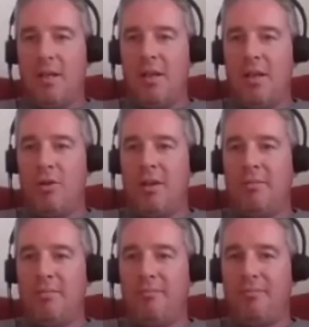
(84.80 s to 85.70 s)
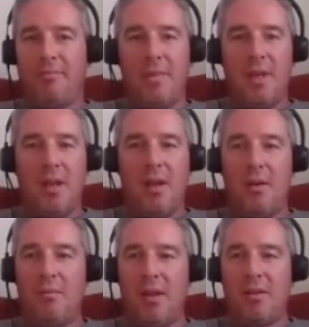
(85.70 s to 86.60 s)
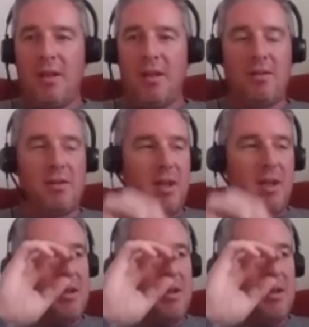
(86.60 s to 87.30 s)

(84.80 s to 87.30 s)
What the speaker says: you, Trina. As you say,